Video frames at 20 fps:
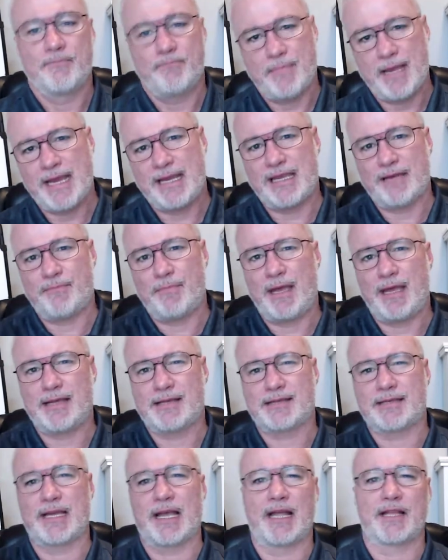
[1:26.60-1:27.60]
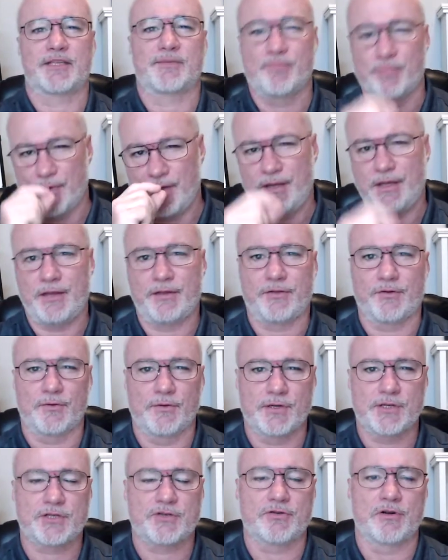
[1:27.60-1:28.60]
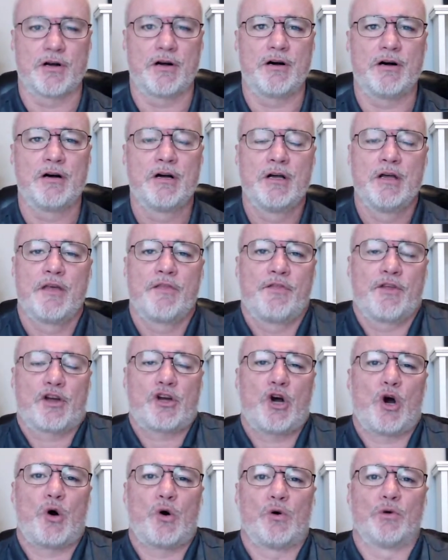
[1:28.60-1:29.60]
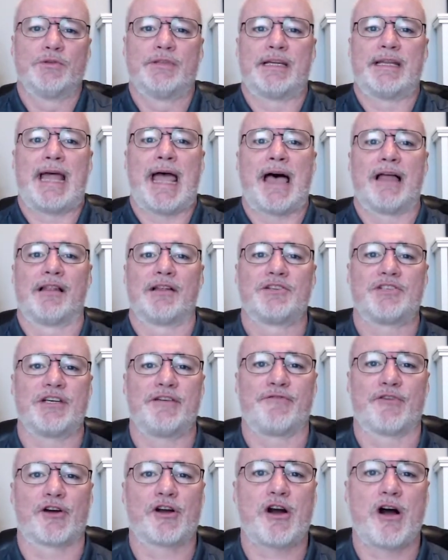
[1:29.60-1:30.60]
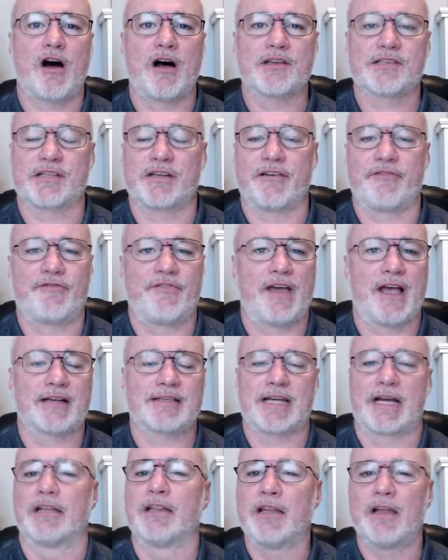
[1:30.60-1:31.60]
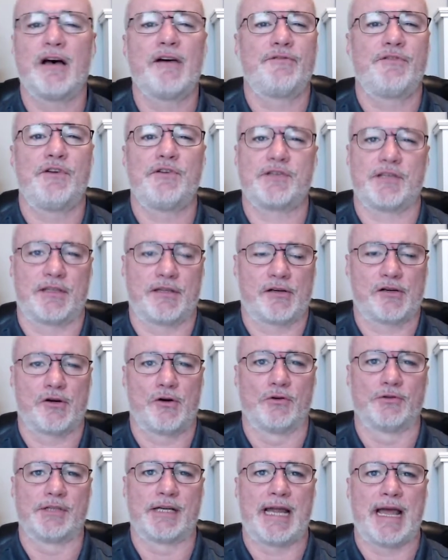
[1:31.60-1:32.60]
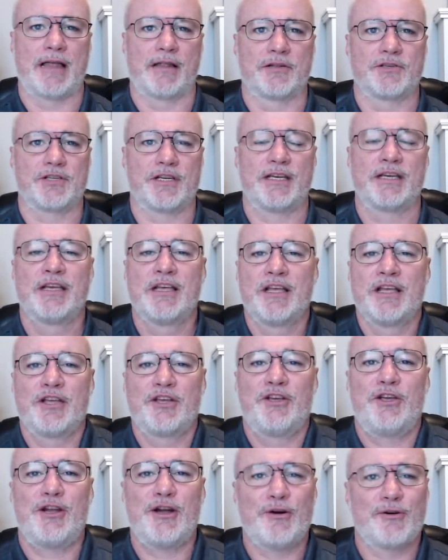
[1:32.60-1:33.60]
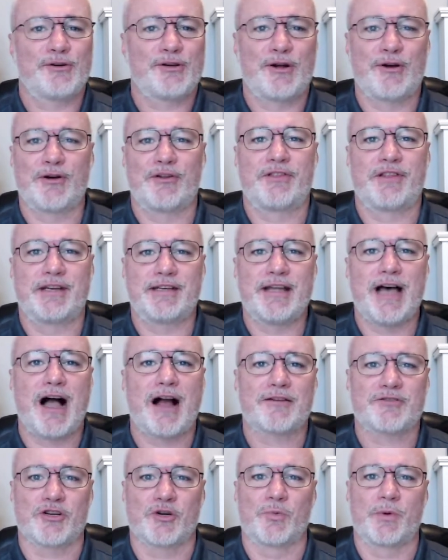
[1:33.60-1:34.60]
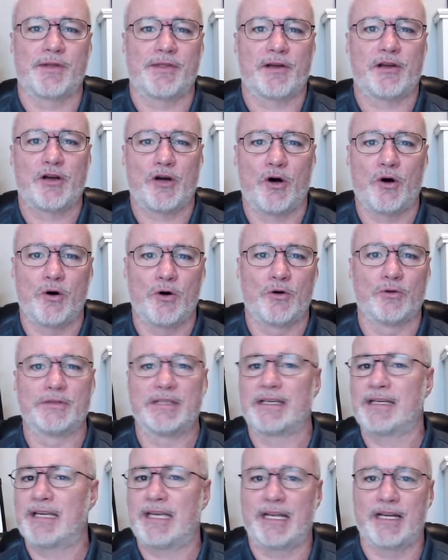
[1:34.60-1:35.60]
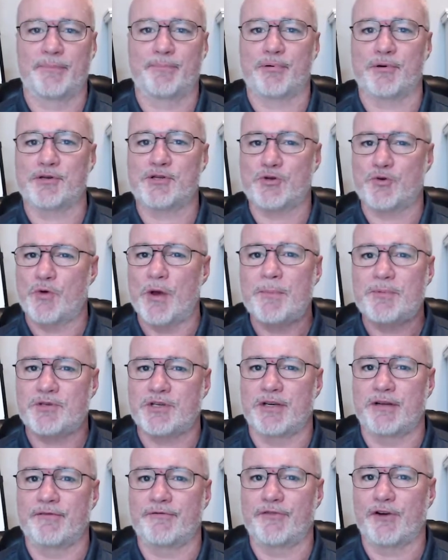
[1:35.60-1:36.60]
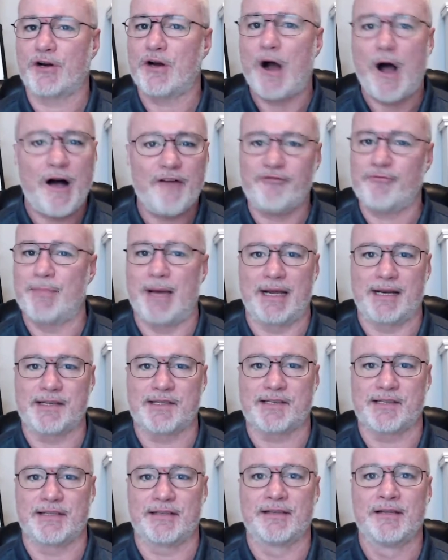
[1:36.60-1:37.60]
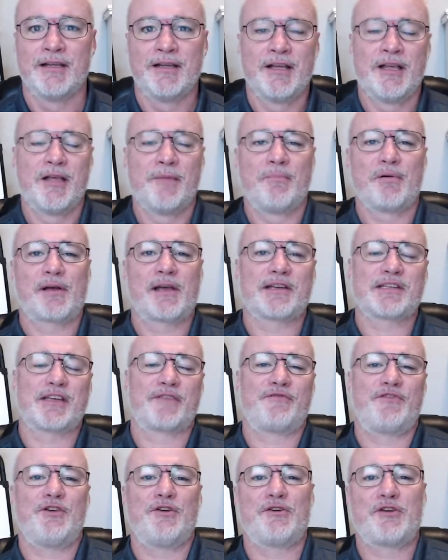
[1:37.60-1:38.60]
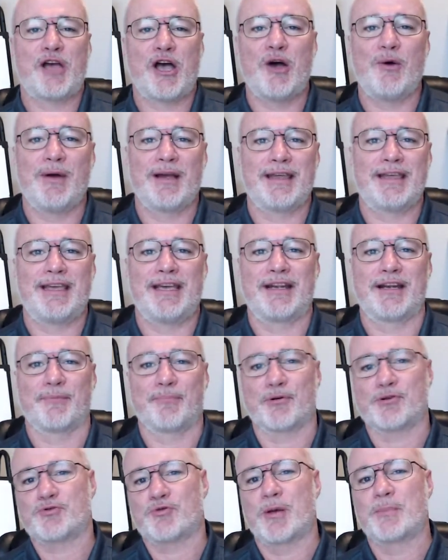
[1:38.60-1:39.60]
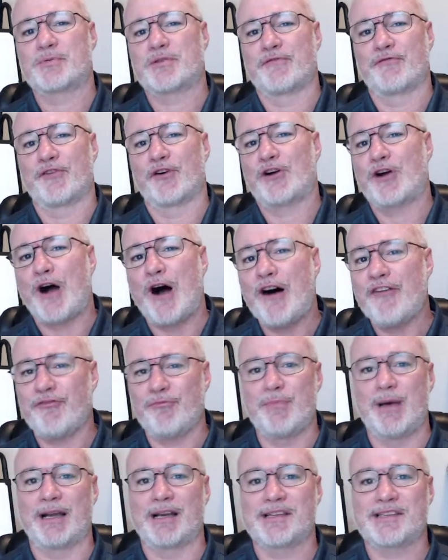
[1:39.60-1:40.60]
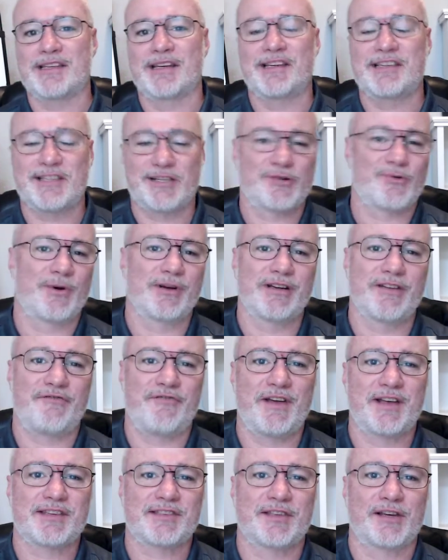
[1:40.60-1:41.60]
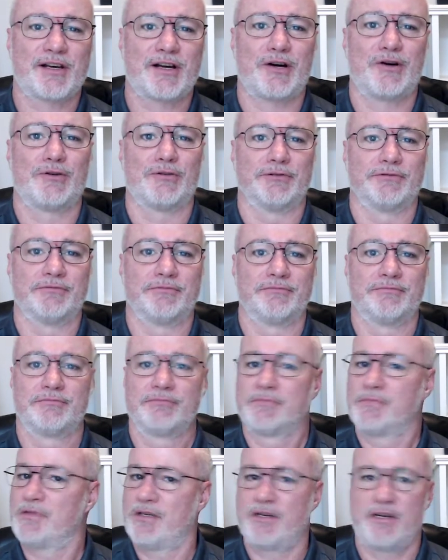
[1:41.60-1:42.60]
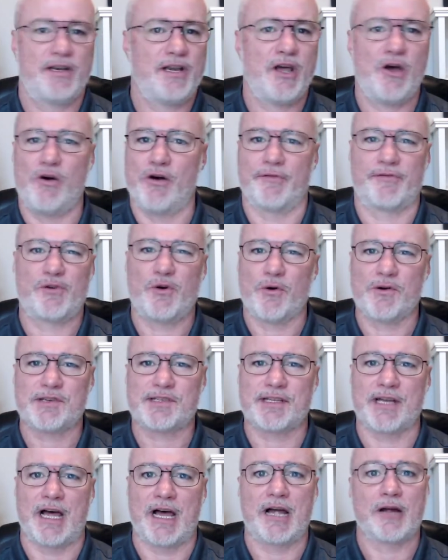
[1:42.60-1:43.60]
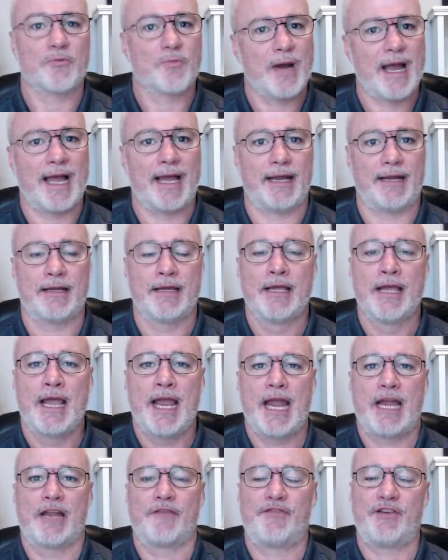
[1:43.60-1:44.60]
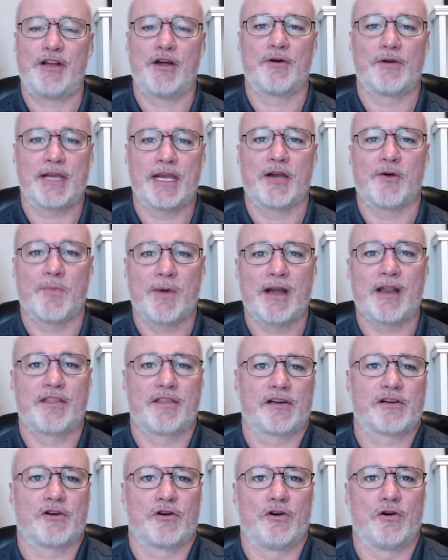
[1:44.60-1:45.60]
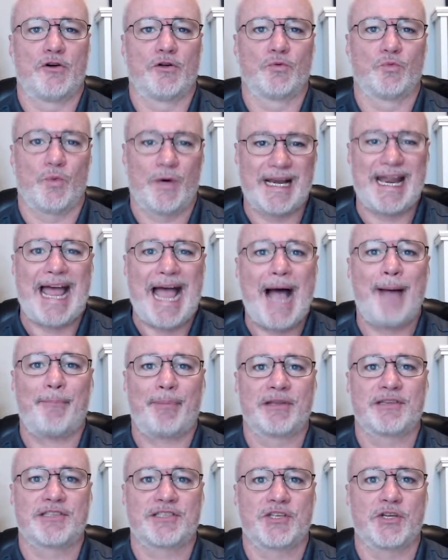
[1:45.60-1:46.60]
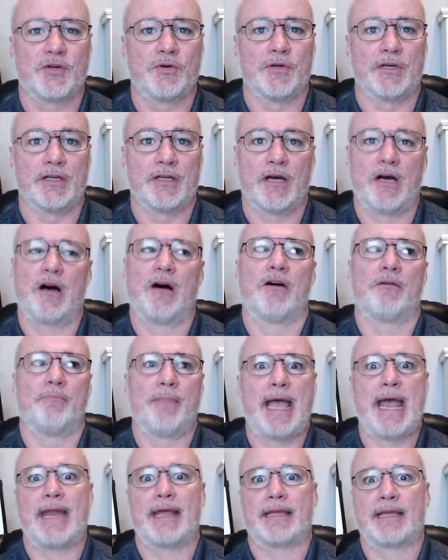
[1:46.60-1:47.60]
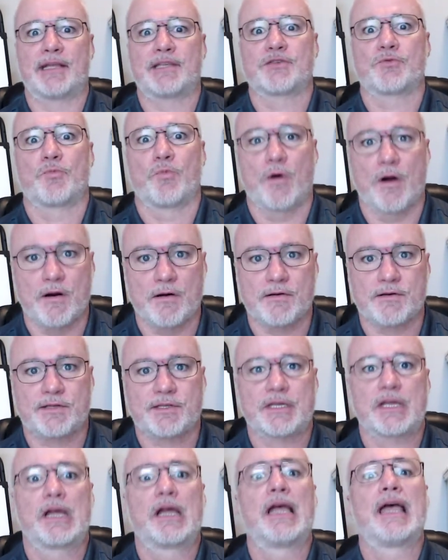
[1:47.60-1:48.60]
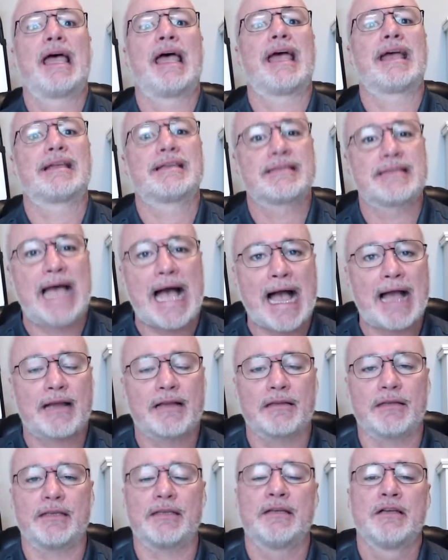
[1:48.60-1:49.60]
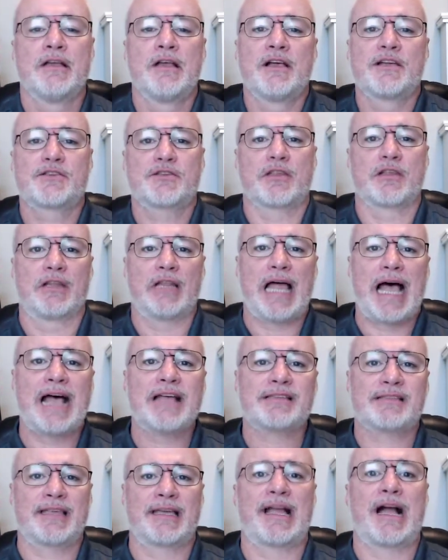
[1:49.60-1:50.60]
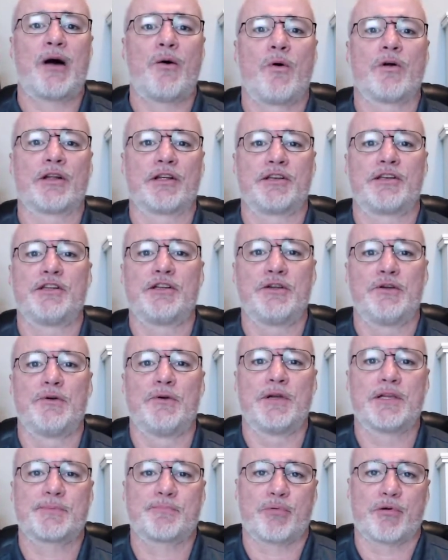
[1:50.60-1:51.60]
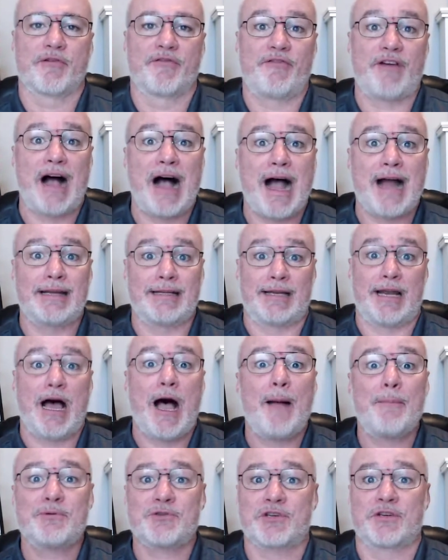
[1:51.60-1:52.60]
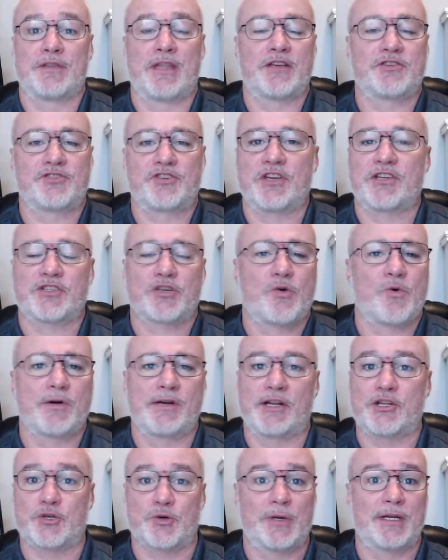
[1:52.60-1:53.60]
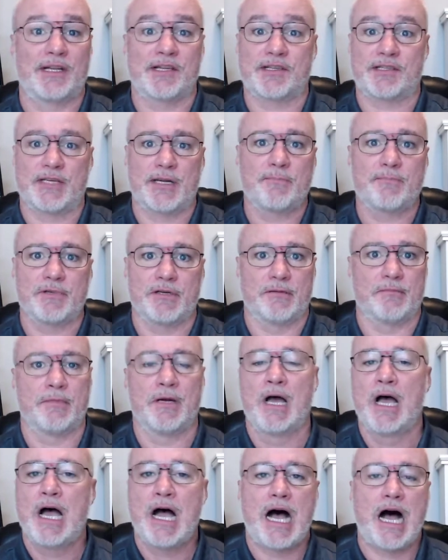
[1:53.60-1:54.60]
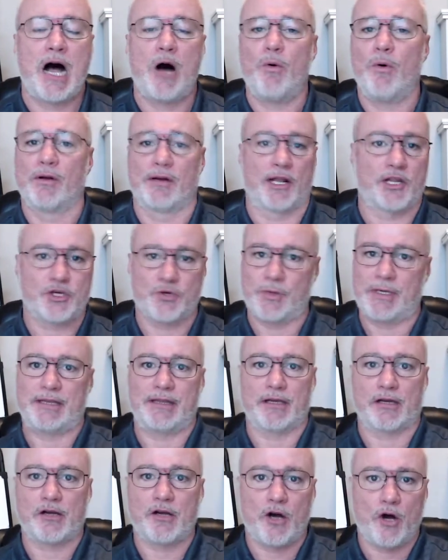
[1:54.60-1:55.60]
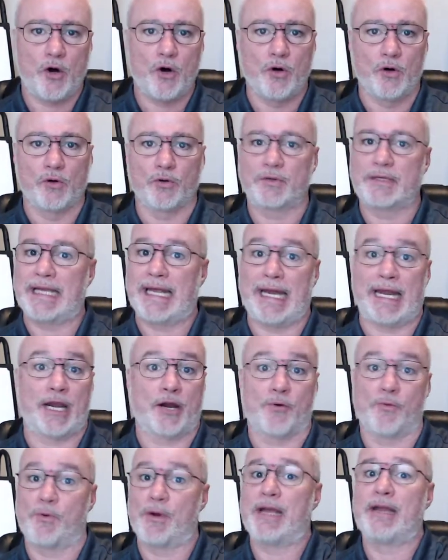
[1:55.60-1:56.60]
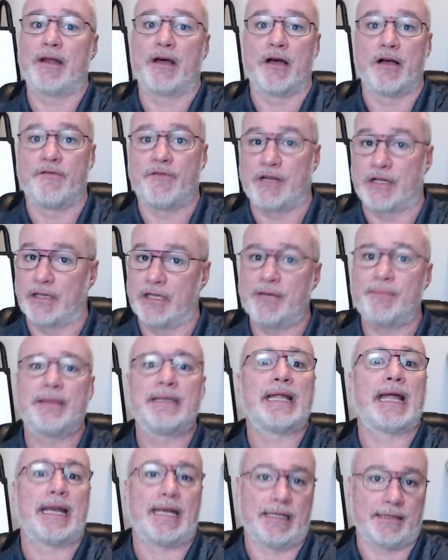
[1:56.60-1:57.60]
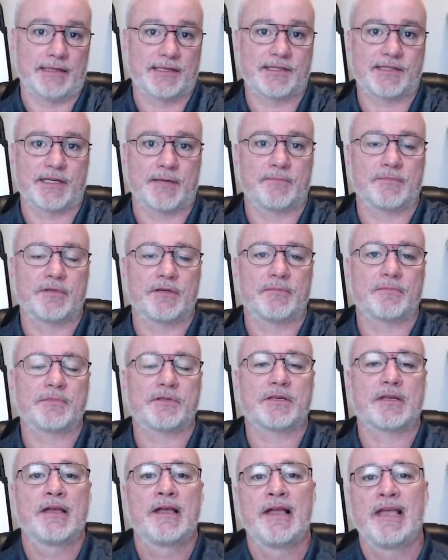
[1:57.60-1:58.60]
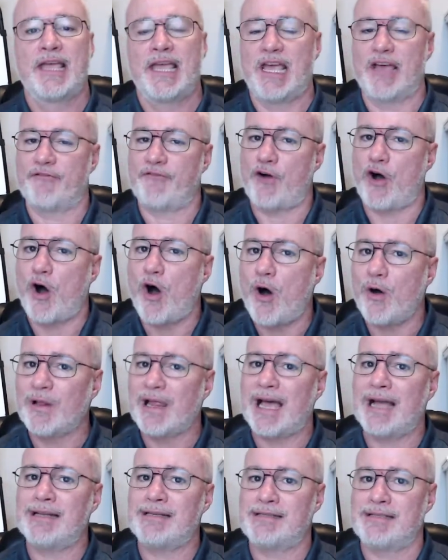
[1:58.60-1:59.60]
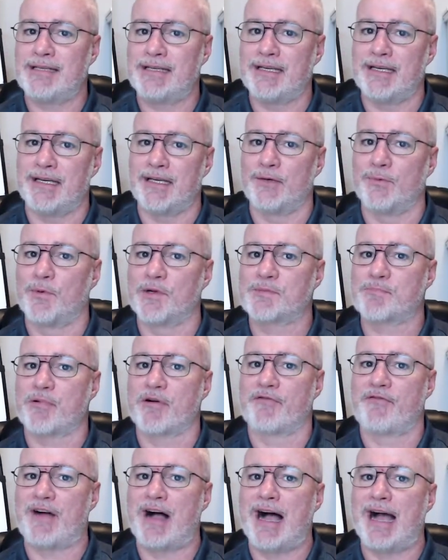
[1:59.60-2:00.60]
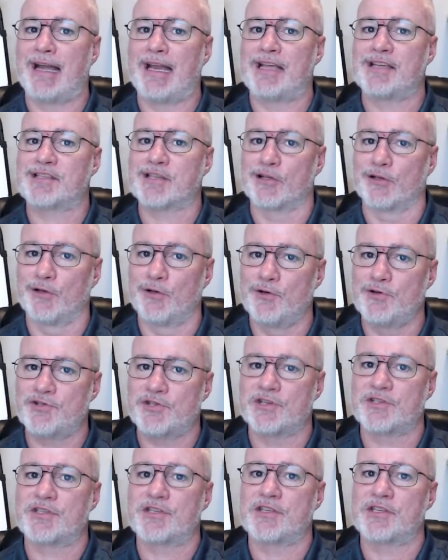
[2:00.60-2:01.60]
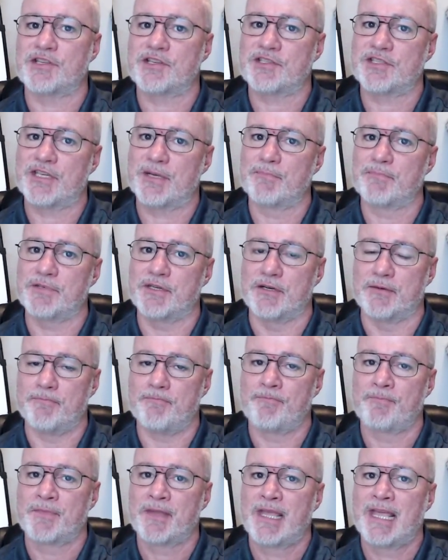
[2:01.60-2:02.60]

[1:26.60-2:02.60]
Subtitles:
Make it make sense, breathing through a straw. The cold analogy for cause and effect. I love using the cold analogy. You don't go to the doctor with a cold and get a prescription for cough medicine. Because if you go and get a prescription for cough medicine, is it going to fix the cold? No, of course not. Right. And if you don't get rid of the cold, what happens to it? Oh man, it gets worse. Exactly. So the last thing I want to do is provide an option that's just going to treat a symptom. I want to treat the cold, getting rid of and eliminating the symptoms. If all I did was provide a solution to the symptom